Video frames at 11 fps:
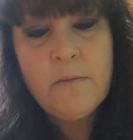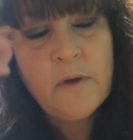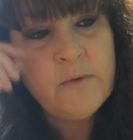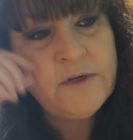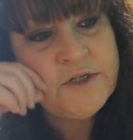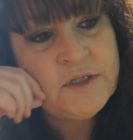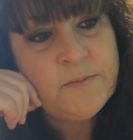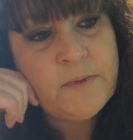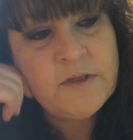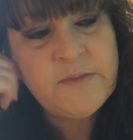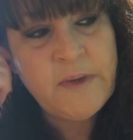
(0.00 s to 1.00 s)
but we
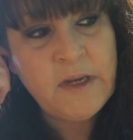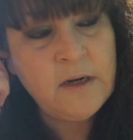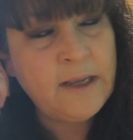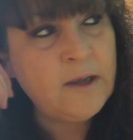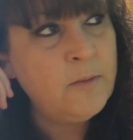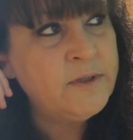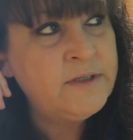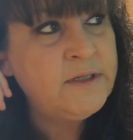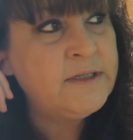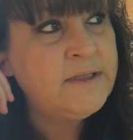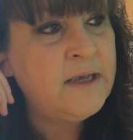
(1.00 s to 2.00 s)
just spent like
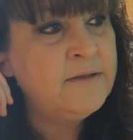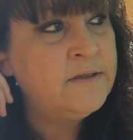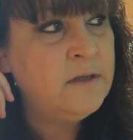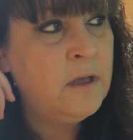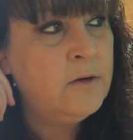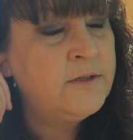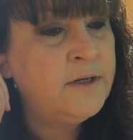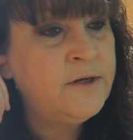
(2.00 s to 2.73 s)
almost $6,000